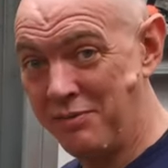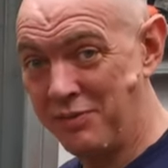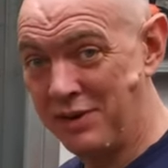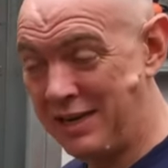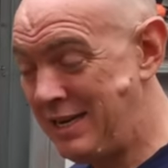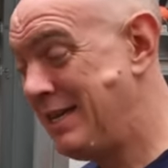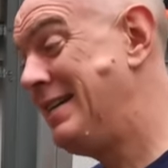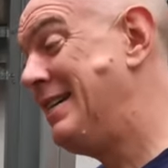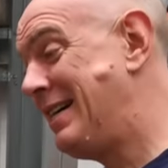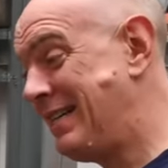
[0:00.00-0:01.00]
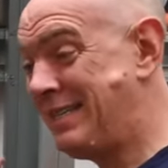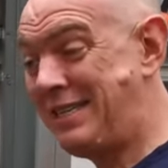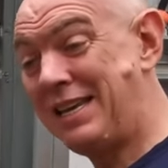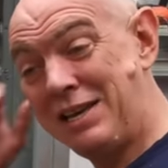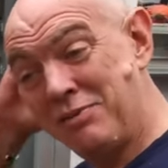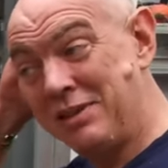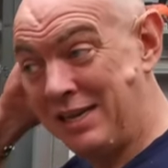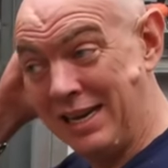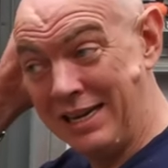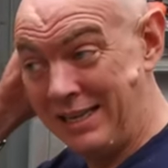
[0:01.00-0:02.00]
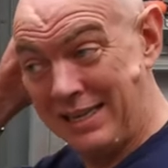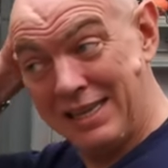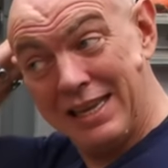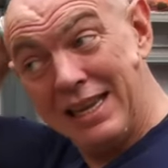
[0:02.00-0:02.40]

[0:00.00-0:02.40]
hopefully, and stick it on the lathe.